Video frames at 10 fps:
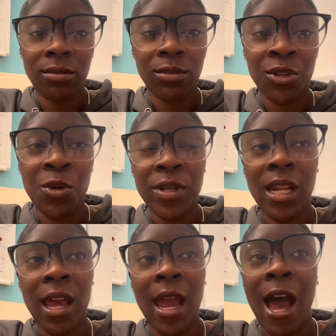So it's
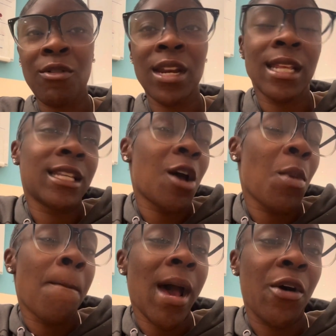like, how did this come
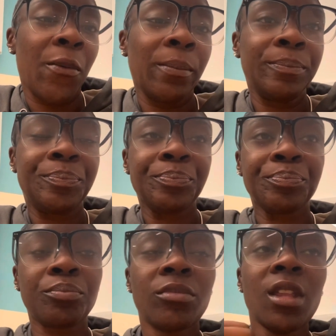about?
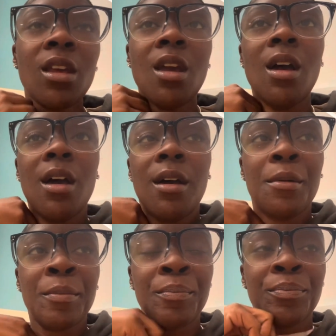
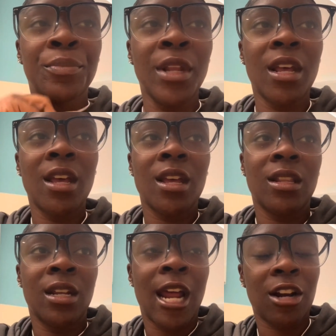The
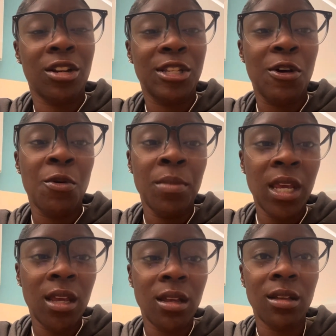doctor told
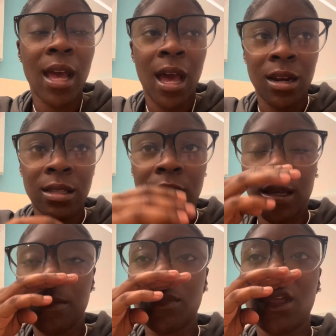me,
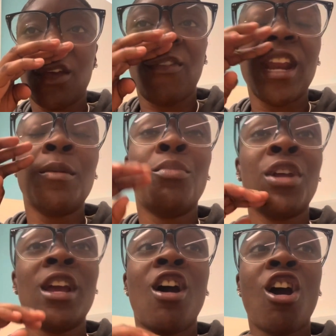honestly, if I didn't
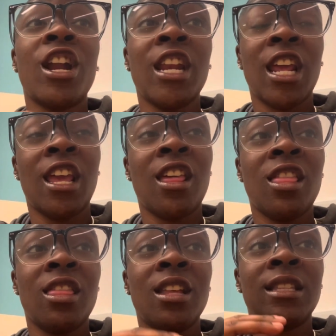bring Carden
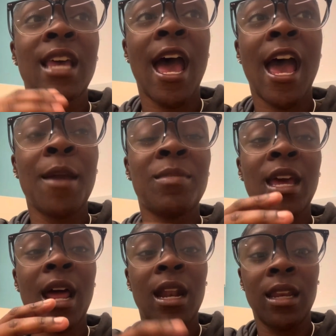in the time that
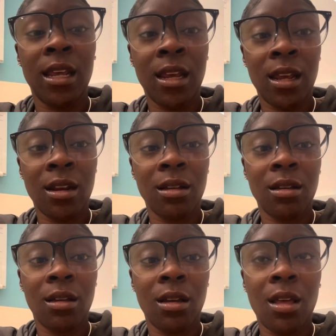I did,
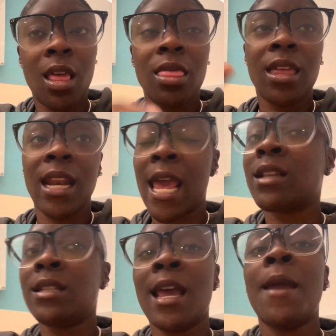the
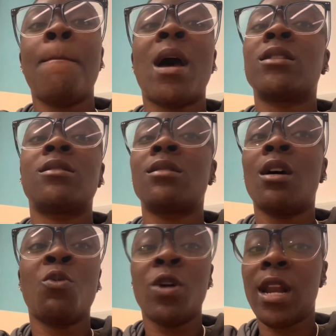next day my
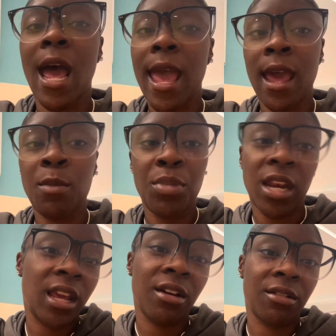son would not have been
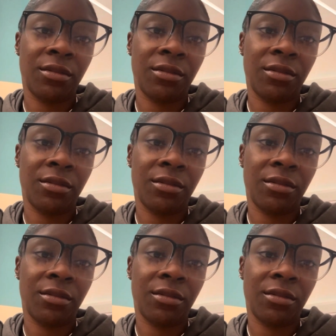here.